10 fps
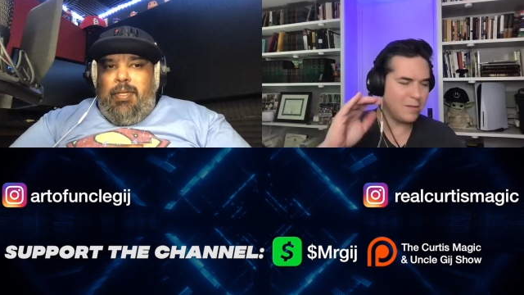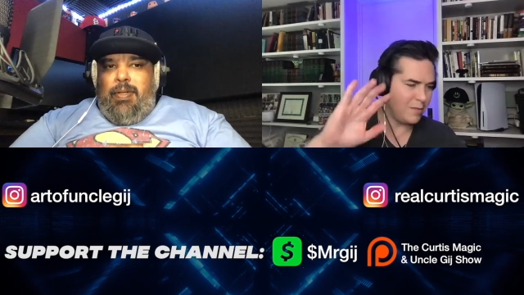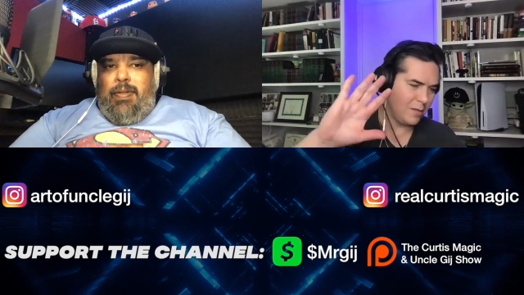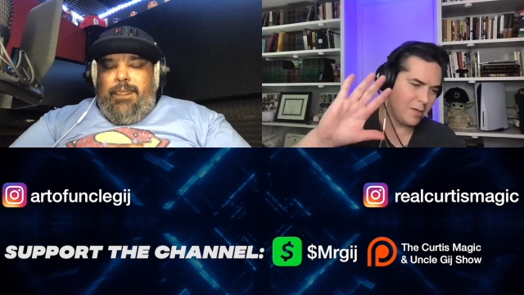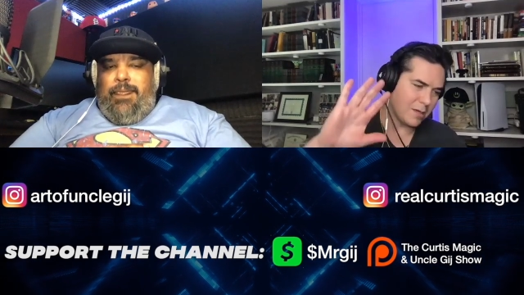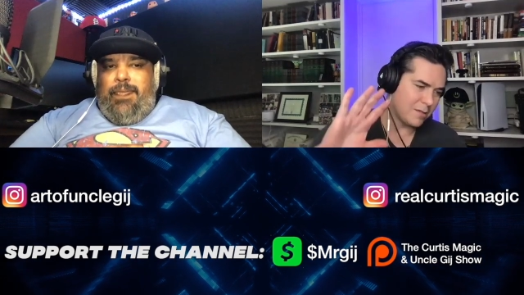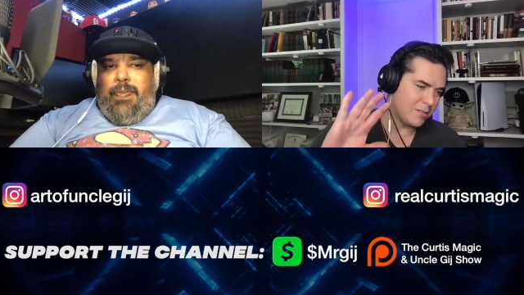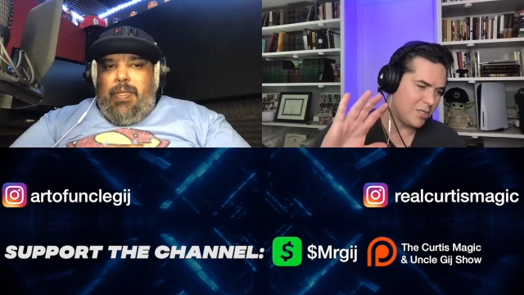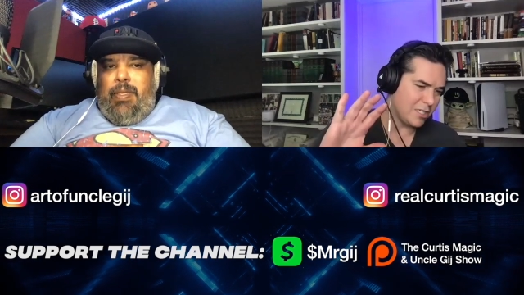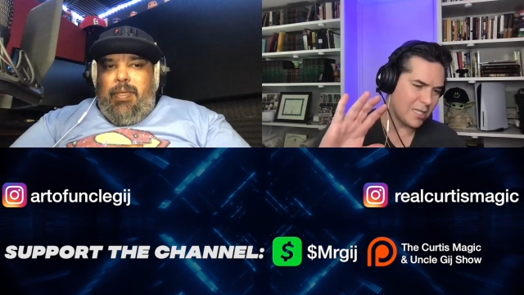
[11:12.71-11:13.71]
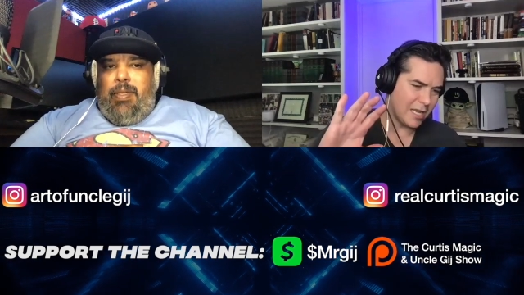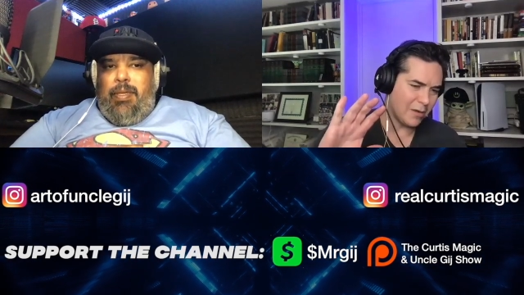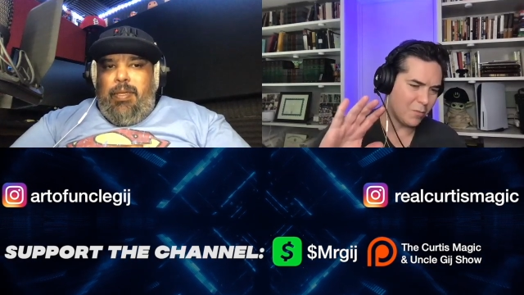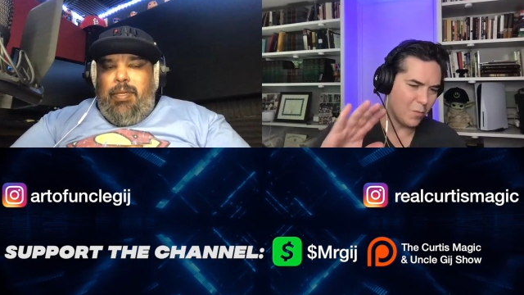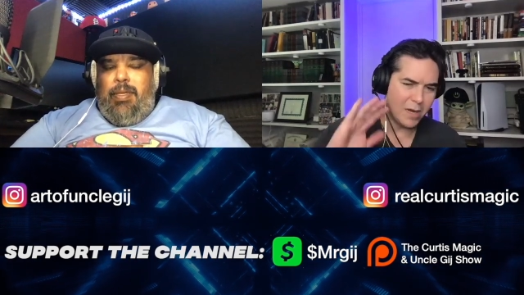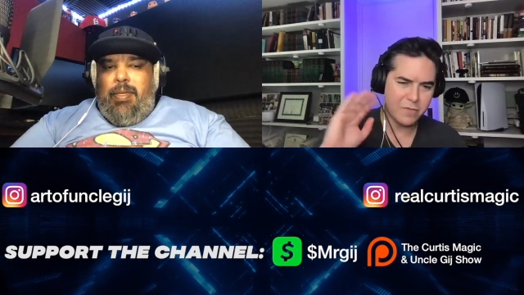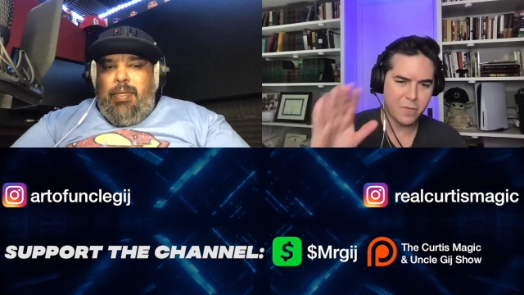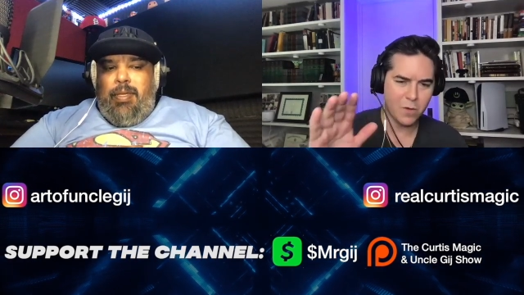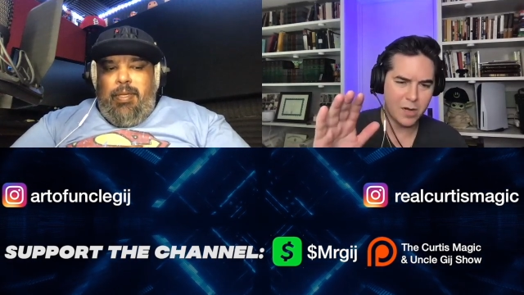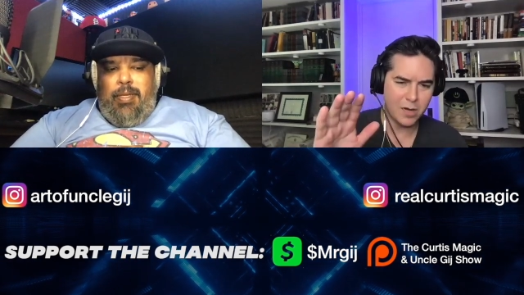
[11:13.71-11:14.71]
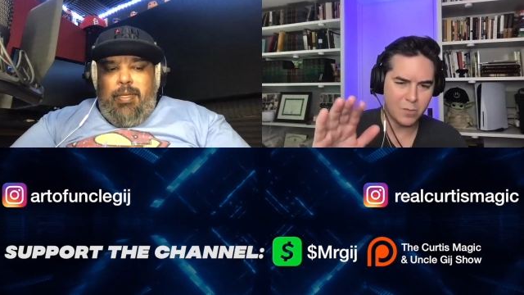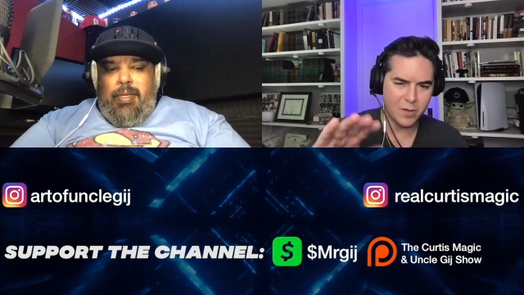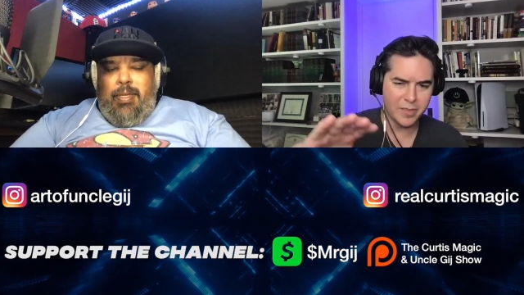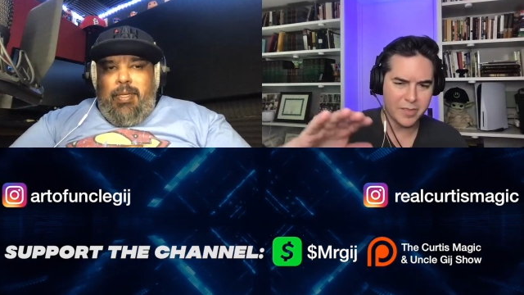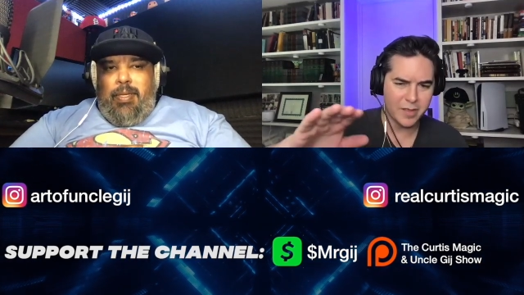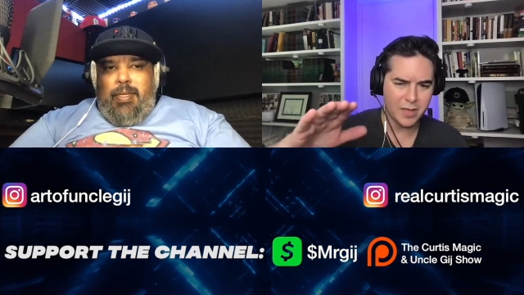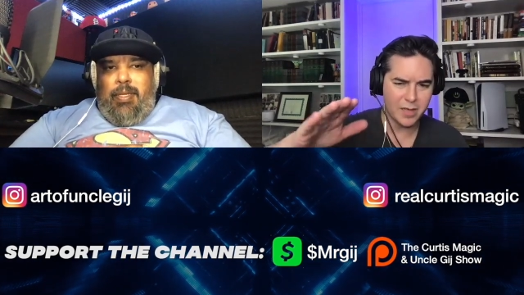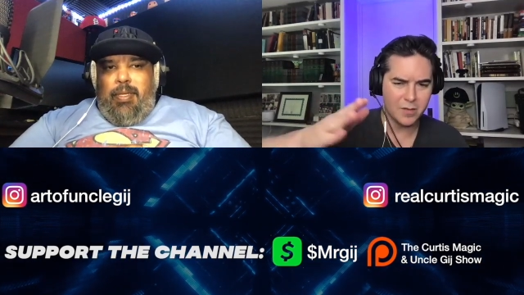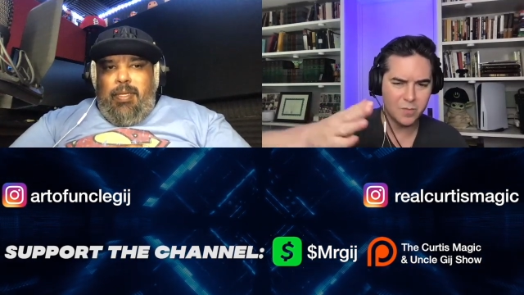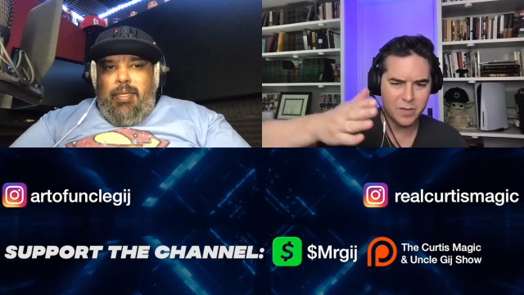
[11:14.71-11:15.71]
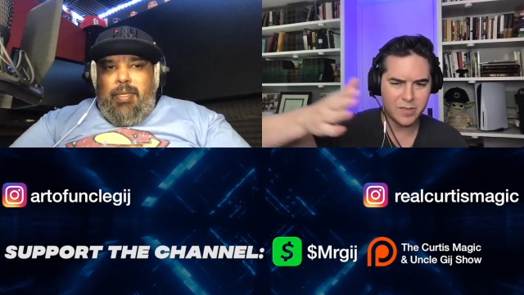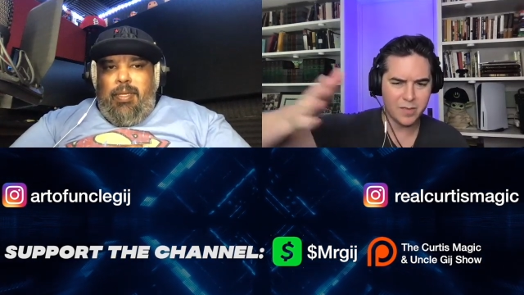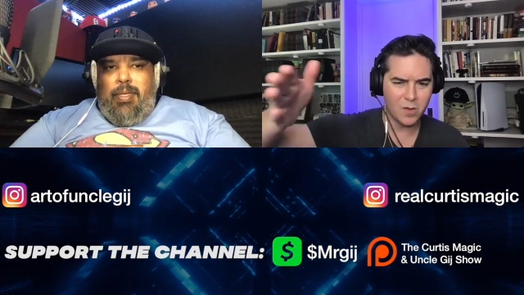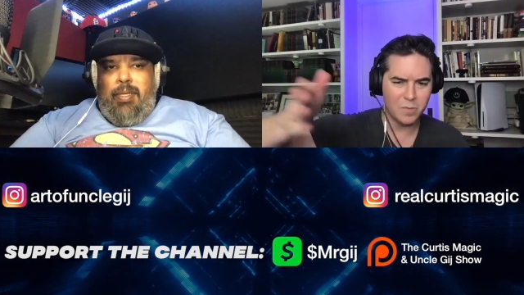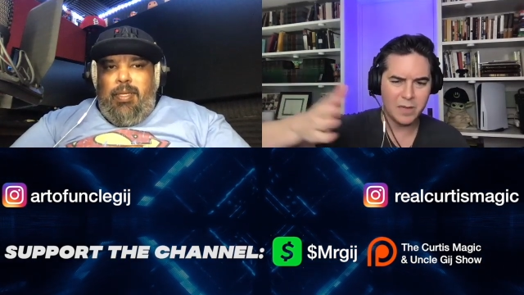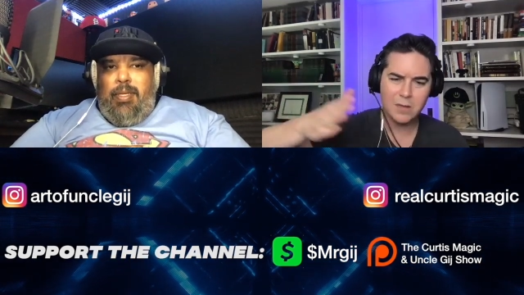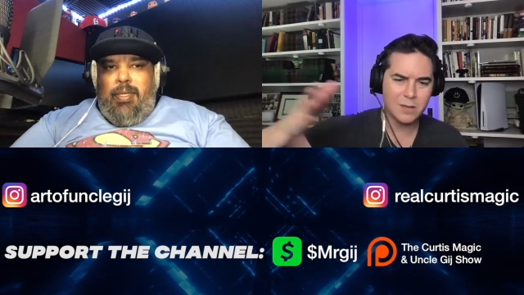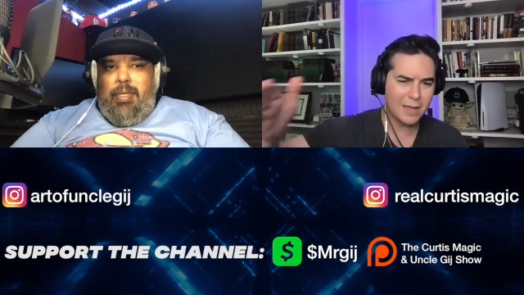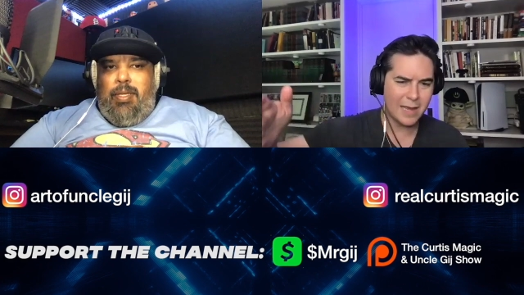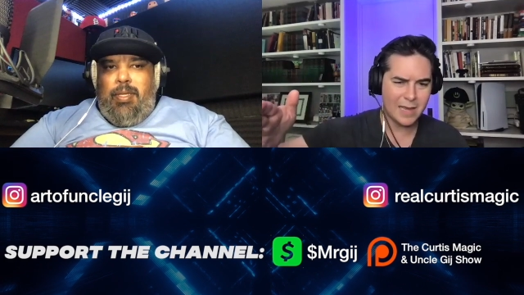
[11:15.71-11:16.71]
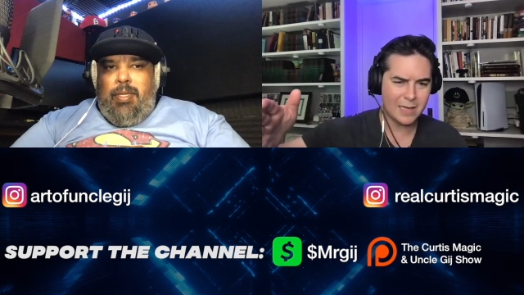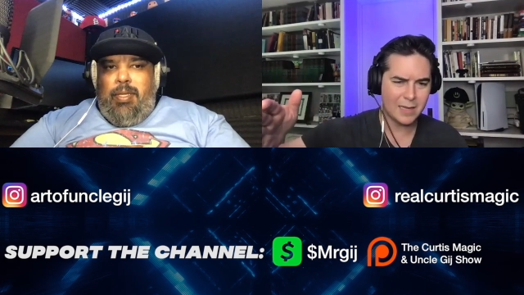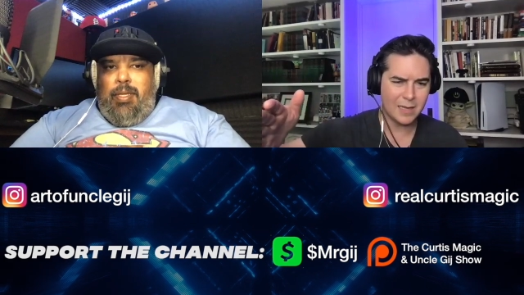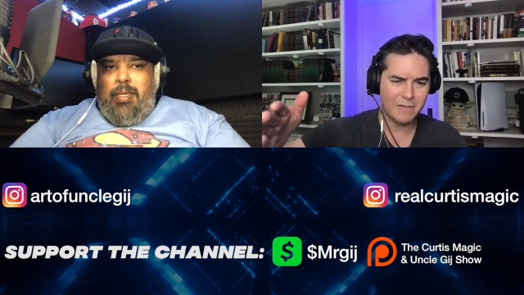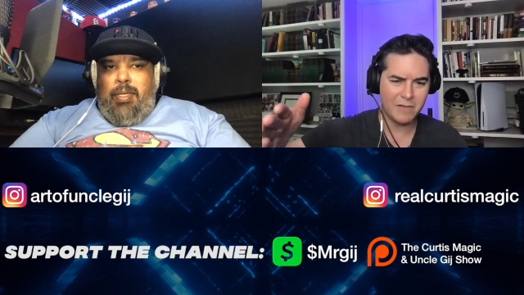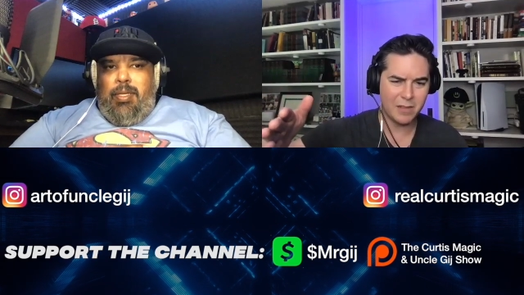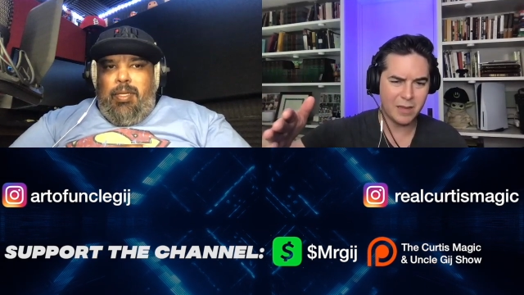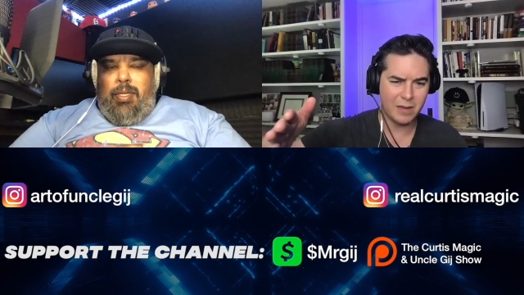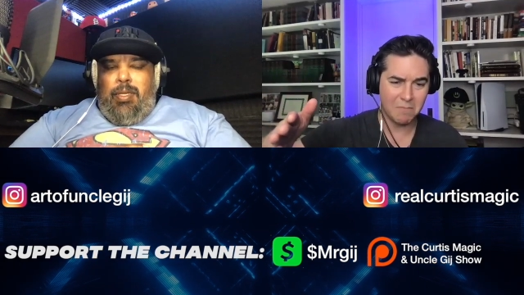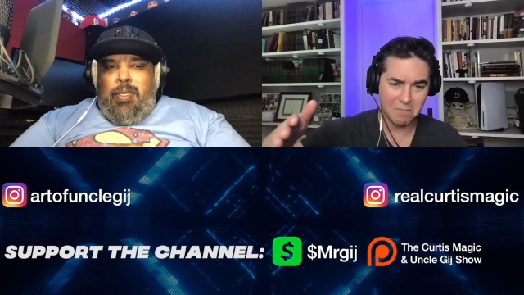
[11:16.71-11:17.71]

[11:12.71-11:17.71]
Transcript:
Speaker 1: look just like went for it with the with the Omegle lag and everything.